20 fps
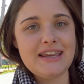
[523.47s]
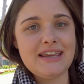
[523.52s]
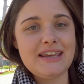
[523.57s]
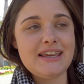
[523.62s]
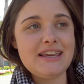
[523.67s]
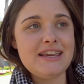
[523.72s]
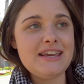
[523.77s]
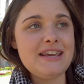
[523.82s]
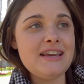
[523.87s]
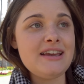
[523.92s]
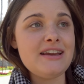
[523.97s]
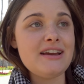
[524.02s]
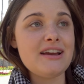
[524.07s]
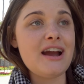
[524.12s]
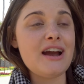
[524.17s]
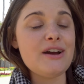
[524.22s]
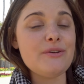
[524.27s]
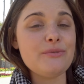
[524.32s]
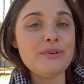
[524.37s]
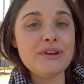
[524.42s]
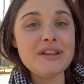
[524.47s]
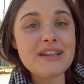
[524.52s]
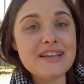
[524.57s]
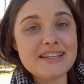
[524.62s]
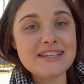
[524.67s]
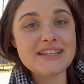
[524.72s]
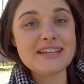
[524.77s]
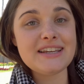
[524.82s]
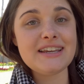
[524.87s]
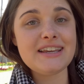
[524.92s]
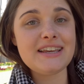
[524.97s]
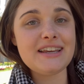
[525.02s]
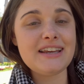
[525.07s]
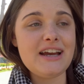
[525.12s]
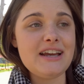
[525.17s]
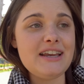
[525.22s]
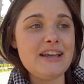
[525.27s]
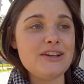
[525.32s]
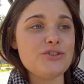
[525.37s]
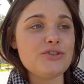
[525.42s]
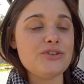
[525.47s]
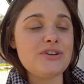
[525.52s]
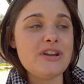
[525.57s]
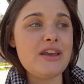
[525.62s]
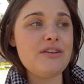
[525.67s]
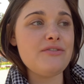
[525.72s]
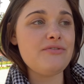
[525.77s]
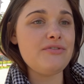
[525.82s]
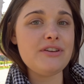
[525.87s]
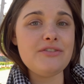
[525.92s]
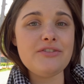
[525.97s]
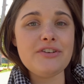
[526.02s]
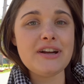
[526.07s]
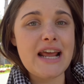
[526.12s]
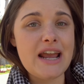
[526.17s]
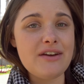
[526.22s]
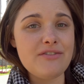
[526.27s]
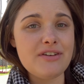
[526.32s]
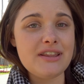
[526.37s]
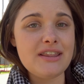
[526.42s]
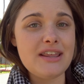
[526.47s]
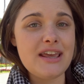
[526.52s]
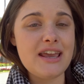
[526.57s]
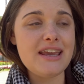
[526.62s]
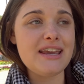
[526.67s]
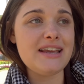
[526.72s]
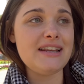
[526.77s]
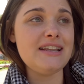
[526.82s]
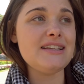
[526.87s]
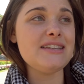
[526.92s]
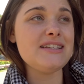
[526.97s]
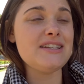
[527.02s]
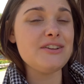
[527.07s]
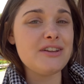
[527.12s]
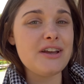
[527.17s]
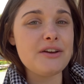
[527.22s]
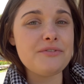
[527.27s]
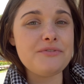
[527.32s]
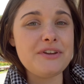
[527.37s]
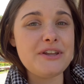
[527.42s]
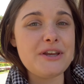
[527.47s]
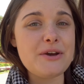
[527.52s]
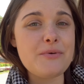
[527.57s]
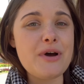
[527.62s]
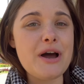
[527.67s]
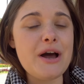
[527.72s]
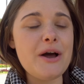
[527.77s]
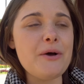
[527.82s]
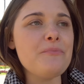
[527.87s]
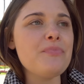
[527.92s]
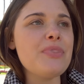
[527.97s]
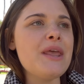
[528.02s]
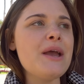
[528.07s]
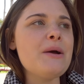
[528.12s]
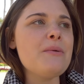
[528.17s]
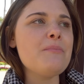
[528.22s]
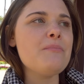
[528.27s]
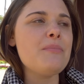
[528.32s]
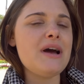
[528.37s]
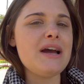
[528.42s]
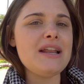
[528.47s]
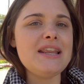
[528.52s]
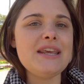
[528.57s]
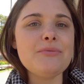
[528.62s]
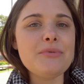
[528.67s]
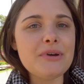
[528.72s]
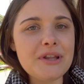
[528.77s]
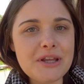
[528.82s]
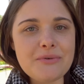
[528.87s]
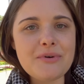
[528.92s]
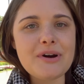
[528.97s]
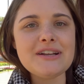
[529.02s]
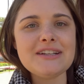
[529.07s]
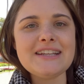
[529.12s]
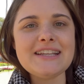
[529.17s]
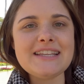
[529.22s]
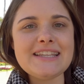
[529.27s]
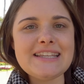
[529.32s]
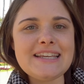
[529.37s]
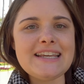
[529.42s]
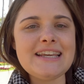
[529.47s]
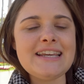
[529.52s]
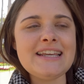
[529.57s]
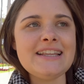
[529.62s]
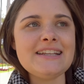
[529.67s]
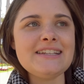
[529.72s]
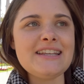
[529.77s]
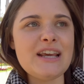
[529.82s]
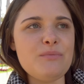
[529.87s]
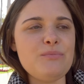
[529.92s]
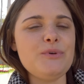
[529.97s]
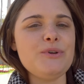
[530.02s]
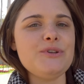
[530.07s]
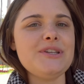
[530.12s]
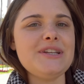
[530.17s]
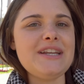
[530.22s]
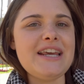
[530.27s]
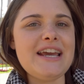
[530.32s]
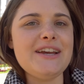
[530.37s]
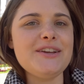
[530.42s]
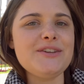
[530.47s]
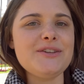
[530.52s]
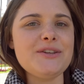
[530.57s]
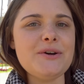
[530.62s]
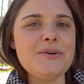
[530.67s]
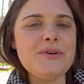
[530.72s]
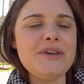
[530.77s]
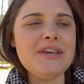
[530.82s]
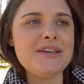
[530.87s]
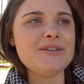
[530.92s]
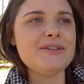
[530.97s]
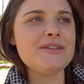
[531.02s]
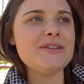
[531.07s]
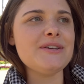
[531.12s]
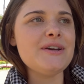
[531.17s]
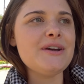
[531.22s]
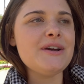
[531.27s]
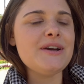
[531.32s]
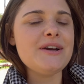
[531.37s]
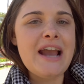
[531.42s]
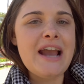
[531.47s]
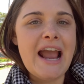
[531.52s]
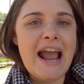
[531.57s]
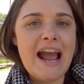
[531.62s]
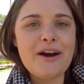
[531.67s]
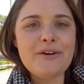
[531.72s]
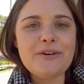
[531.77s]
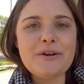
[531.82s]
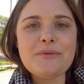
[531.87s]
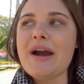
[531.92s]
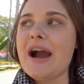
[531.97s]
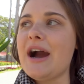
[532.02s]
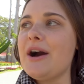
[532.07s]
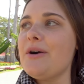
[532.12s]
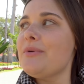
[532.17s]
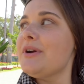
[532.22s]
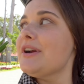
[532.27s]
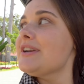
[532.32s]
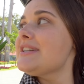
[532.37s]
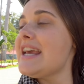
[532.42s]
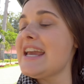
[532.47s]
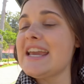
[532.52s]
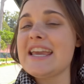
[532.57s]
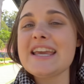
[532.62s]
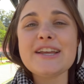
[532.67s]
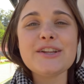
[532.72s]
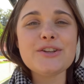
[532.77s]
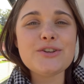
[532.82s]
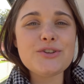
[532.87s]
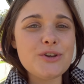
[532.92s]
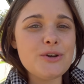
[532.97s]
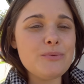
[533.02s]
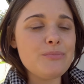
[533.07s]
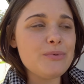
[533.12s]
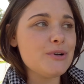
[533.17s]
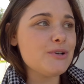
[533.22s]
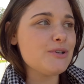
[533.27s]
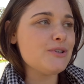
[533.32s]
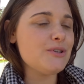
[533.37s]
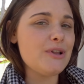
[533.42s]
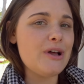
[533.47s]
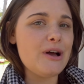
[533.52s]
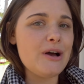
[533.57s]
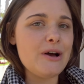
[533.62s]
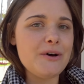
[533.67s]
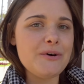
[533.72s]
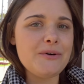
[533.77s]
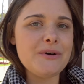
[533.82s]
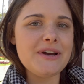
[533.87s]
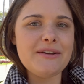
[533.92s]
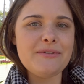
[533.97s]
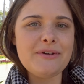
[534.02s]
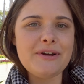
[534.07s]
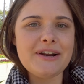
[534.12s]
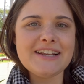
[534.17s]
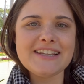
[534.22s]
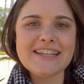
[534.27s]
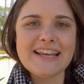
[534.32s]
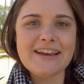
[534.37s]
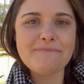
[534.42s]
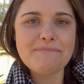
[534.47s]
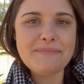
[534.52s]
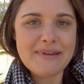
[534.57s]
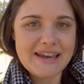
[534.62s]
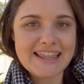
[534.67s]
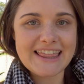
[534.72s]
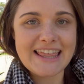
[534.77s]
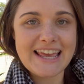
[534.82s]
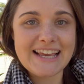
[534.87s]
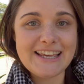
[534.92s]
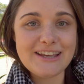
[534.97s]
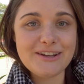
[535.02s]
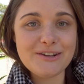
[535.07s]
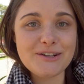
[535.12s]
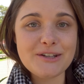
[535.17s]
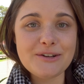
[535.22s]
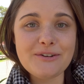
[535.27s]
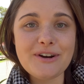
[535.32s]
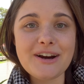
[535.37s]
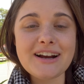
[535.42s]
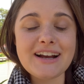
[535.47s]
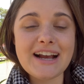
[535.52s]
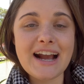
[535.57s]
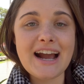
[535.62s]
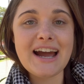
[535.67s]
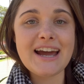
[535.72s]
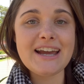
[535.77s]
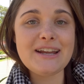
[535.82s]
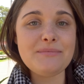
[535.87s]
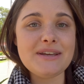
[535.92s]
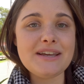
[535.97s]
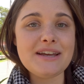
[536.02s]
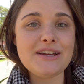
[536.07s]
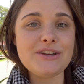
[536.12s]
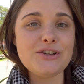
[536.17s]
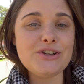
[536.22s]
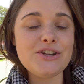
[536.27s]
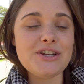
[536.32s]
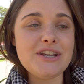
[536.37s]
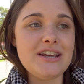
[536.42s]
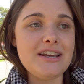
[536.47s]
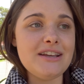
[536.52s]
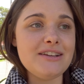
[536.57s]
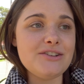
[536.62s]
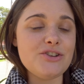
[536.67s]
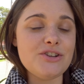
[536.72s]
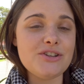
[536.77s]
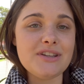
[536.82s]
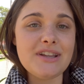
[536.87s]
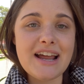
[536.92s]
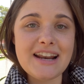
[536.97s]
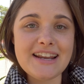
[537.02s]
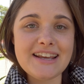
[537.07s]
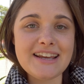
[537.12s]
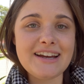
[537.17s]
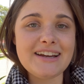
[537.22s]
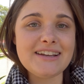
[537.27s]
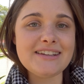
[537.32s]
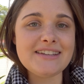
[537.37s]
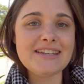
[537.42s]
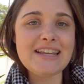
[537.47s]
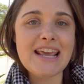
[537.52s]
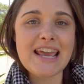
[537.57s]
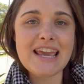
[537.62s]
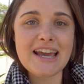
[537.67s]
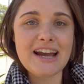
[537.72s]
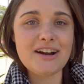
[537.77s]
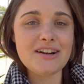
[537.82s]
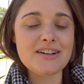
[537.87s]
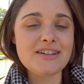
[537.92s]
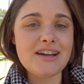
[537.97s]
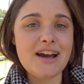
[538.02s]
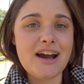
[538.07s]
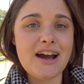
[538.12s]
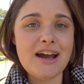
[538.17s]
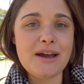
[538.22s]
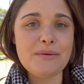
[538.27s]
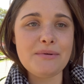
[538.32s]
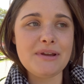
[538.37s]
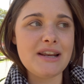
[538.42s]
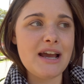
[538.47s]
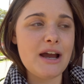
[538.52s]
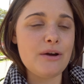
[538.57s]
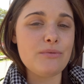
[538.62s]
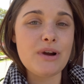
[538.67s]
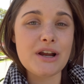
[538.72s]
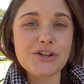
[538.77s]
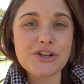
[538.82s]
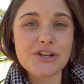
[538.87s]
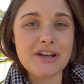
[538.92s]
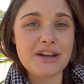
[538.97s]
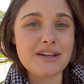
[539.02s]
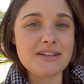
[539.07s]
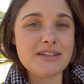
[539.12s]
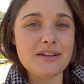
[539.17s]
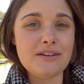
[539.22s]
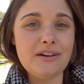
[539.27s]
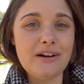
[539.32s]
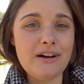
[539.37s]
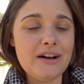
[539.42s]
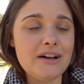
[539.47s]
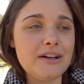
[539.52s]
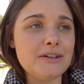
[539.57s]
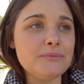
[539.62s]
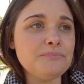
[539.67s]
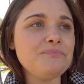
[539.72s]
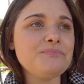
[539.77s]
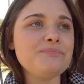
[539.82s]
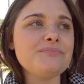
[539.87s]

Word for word: He got really sick yesterday, fever and everything, and is still not feeling well, but he really wanted to see the temples today, so he's out and about. We're taking it super slow, and we want to say a big thank you to our guide because she is just letting us take our time and not rushing us at all.